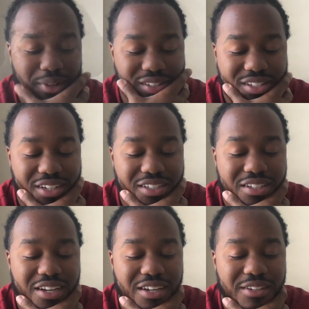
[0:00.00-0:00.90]
best
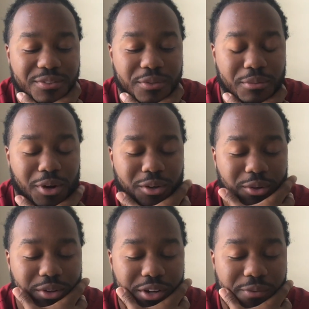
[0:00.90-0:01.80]
touchdown football
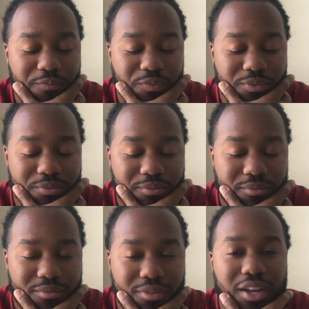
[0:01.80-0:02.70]
career.
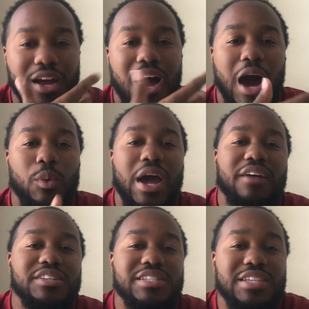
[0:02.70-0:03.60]
I would
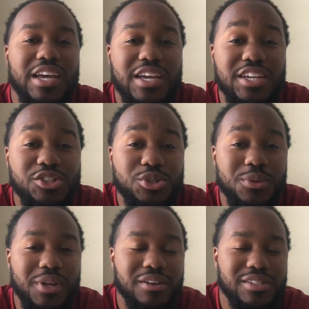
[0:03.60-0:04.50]
have to say in
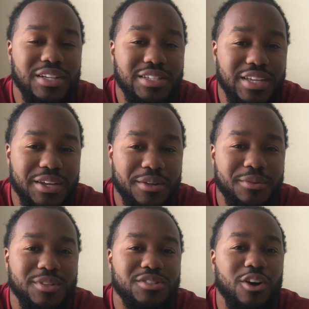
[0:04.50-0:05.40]

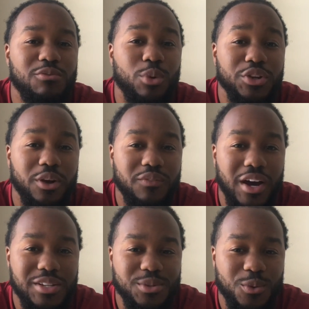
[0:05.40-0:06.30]
2010, sophomore year of
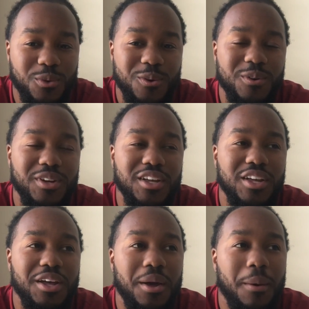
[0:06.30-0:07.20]
high school,
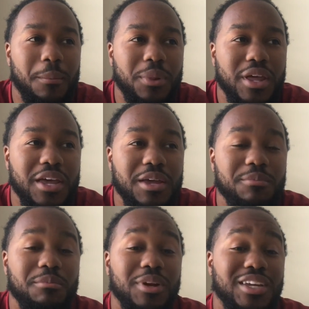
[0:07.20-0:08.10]

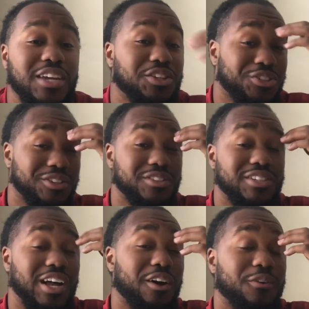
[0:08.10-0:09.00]
playing McEachern.
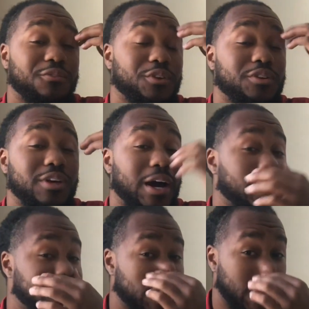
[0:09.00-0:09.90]
Now, for you
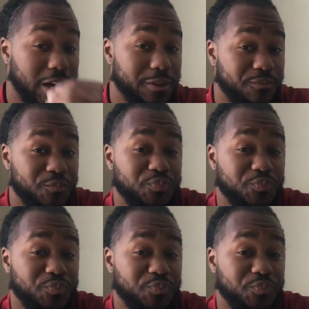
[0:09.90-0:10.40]
guys that